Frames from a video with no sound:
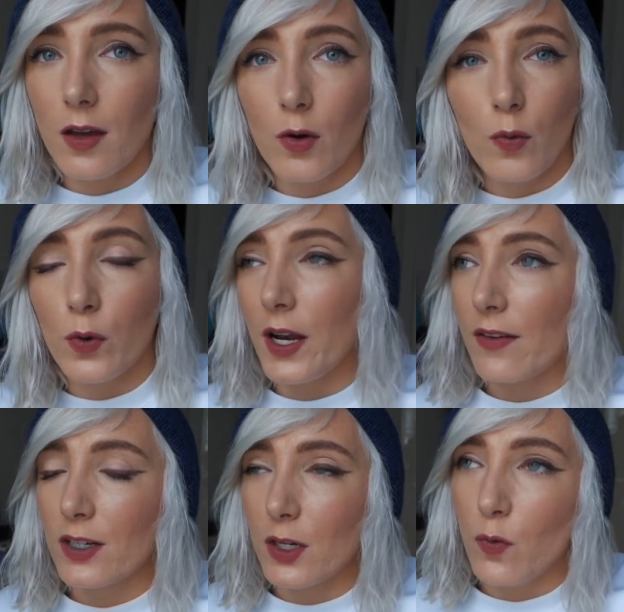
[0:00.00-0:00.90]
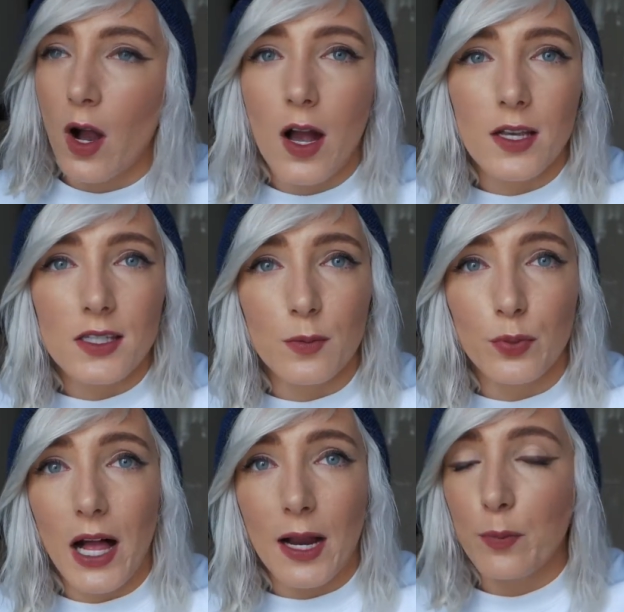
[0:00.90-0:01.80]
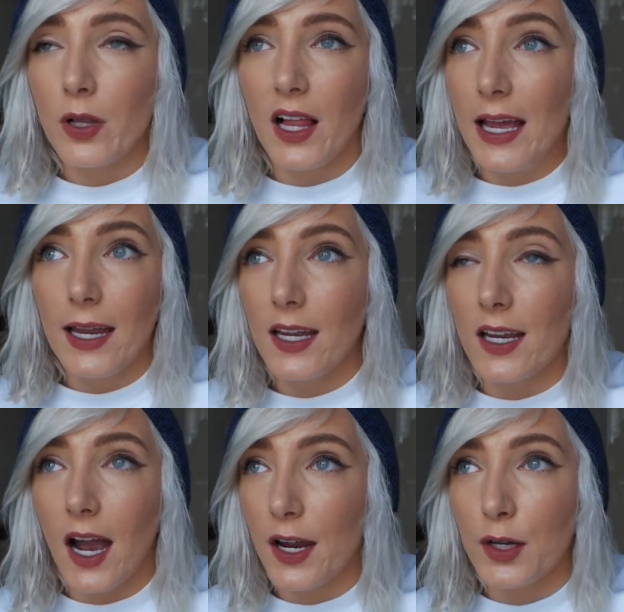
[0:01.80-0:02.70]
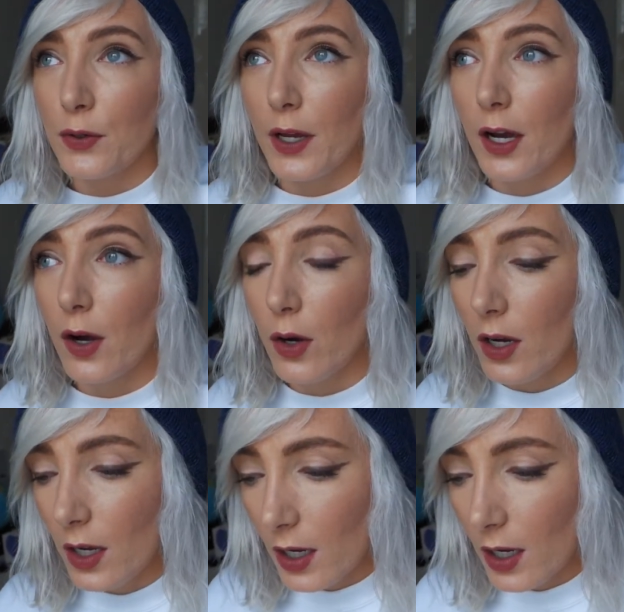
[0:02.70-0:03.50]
whatever it was, the black plague, I don't know.